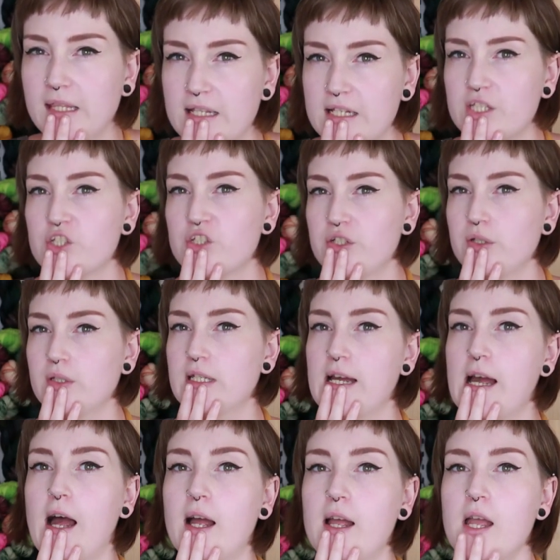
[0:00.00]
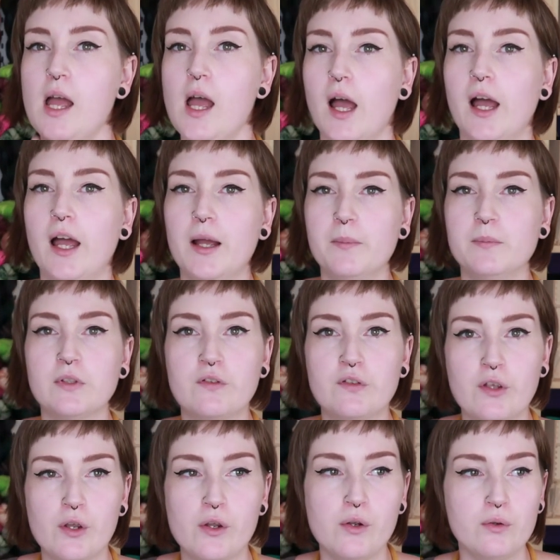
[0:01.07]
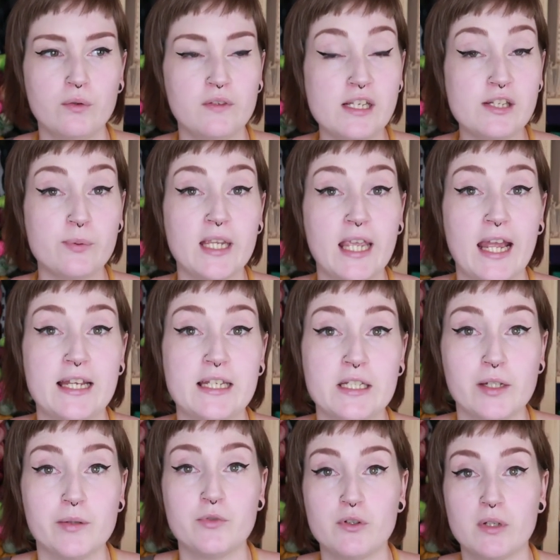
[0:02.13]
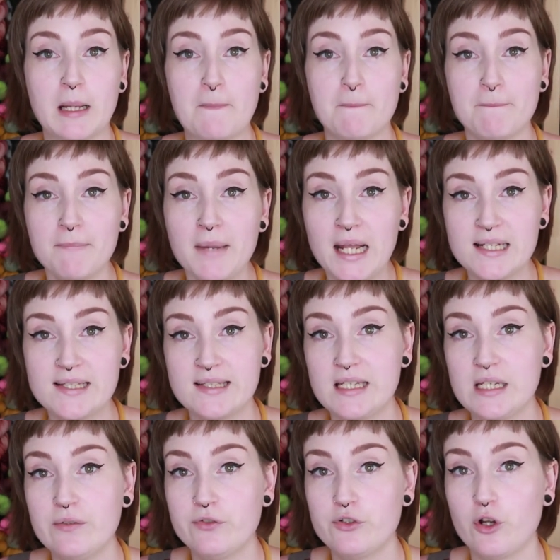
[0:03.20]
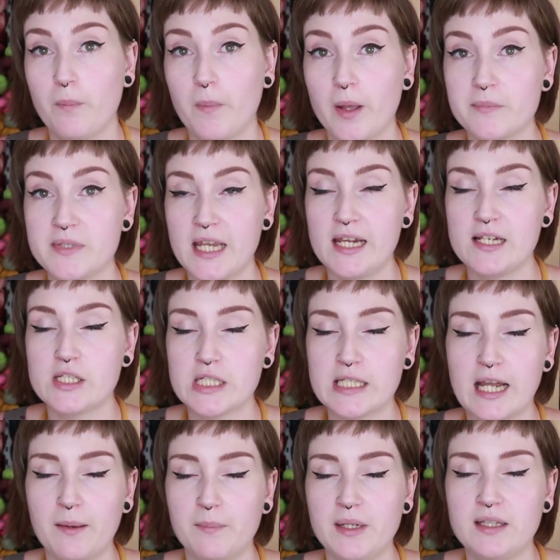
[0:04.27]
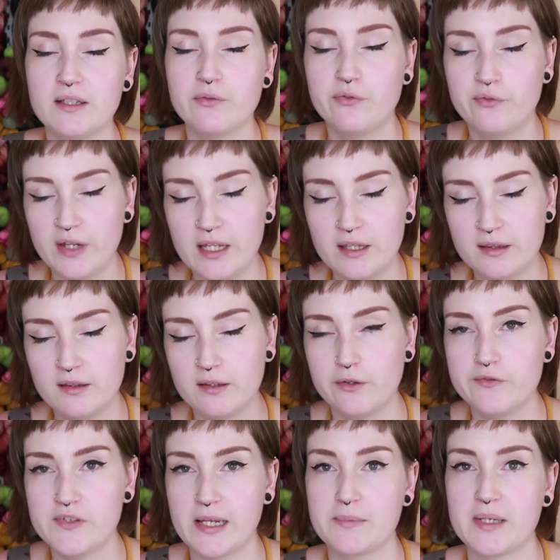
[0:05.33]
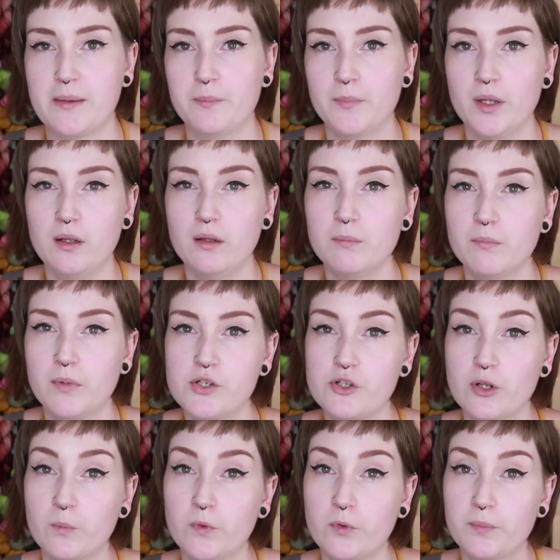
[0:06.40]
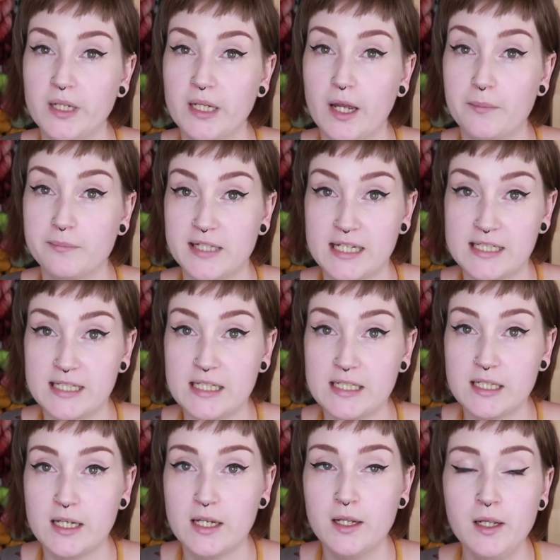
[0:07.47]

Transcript: Let's do that. So this weekend I'm doing a massive shop update, so that'll be the 5th of September. My shop will be updated.